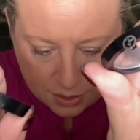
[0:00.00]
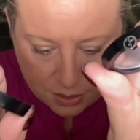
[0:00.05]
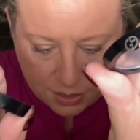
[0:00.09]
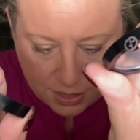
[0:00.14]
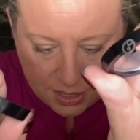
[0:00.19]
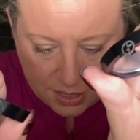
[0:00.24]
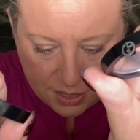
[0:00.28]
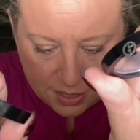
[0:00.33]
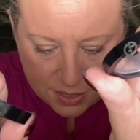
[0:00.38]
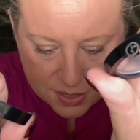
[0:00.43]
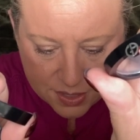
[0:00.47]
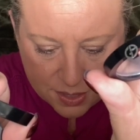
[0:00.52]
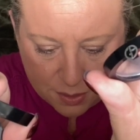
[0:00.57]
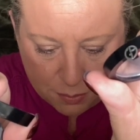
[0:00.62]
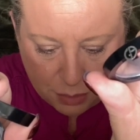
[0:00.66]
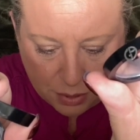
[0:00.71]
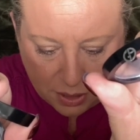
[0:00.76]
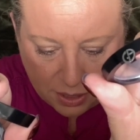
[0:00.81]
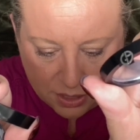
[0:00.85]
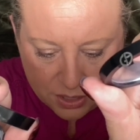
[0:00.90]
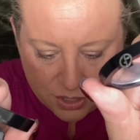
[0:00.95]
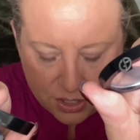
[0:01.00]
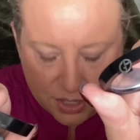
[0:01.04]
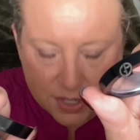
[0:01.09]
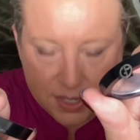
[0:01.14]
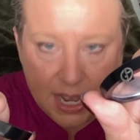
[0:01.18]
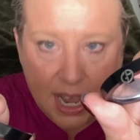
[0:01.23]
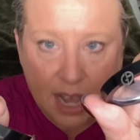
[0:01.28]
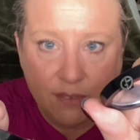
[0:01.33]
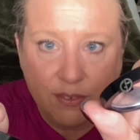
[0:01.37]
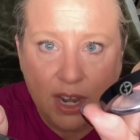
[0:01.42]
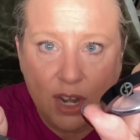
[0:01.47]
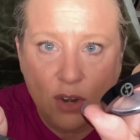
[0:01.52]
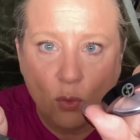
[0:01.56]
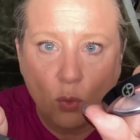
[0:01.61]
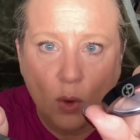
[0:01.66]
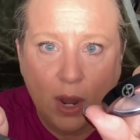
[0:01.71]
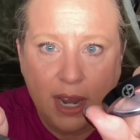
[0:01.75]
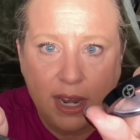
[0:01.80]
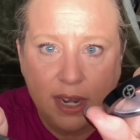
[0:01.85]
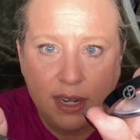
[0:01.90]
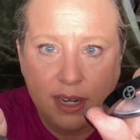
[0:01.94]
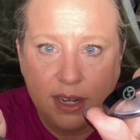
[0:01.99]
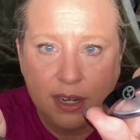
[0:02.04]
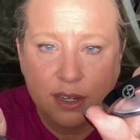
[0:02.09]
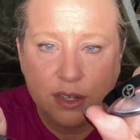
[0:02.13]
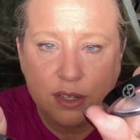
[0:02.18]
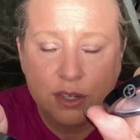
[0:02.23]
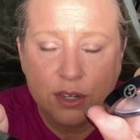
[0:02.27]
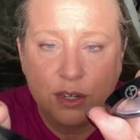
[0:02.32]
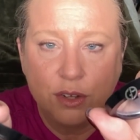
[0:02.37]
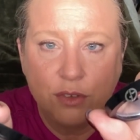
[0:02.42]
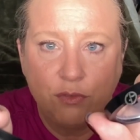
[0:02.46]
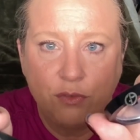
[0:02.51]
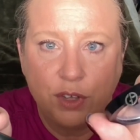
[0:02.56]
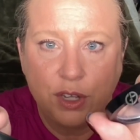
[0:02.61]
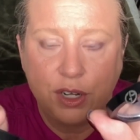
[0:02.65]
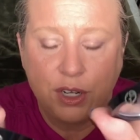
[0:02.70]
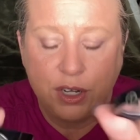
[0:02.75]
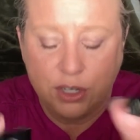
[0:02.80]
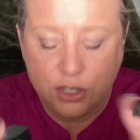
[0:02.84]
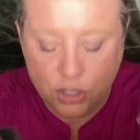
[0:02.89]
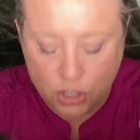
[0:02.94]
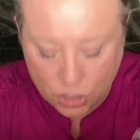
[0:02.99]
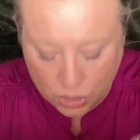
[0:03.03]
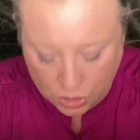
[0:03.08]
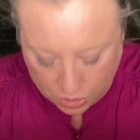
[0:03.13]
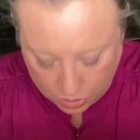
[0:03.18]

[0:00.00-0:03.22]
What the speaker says: These blushes have a radiant finish.